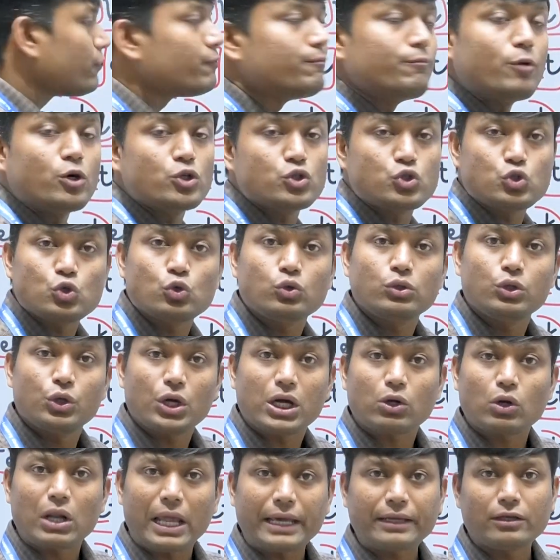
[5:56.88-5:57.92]
of monsoon you
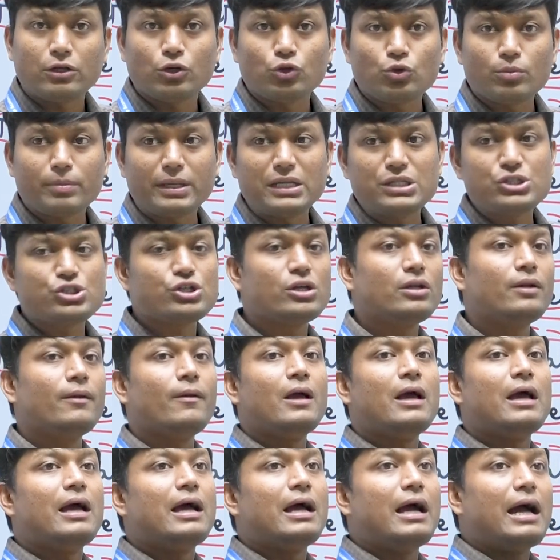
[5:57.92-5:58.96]
are likely to mention.
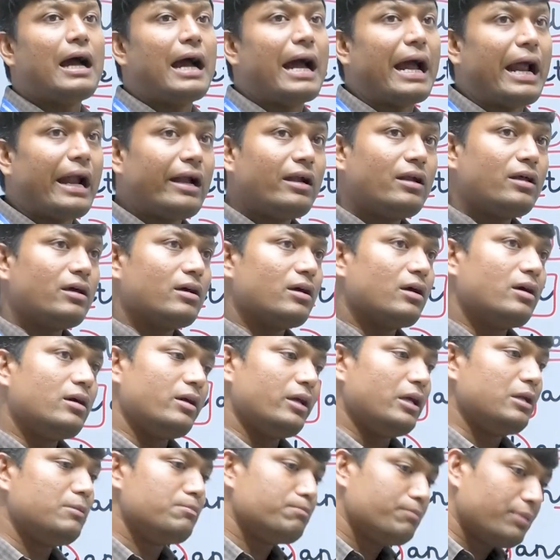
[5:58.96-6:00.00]
And
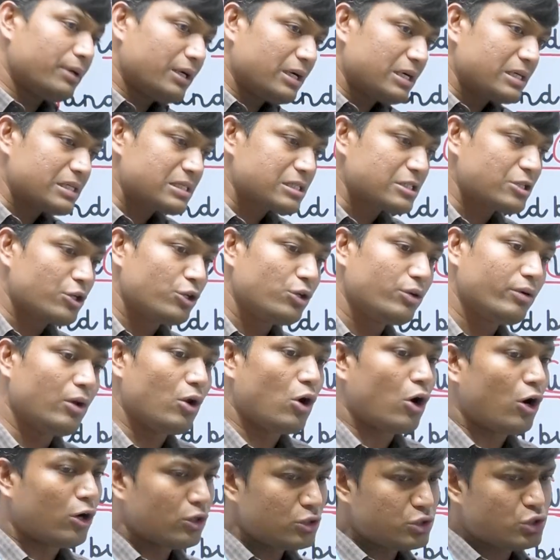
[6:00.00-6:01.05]
in burst, you
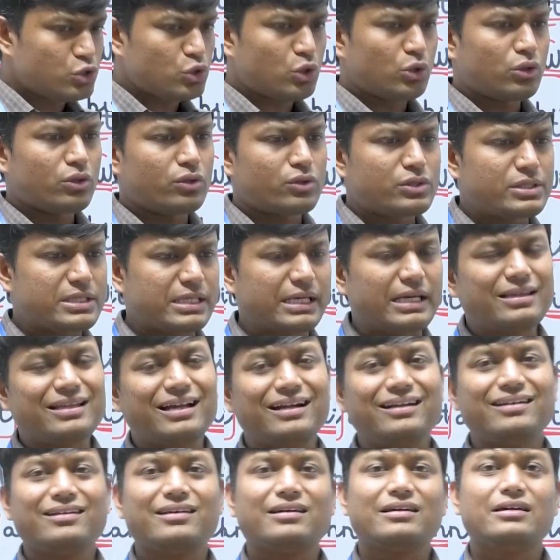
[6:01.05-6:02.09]
will also say
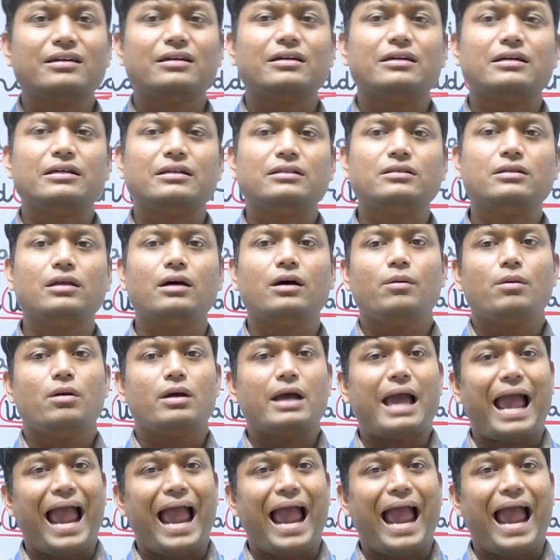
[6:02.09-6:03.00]
that the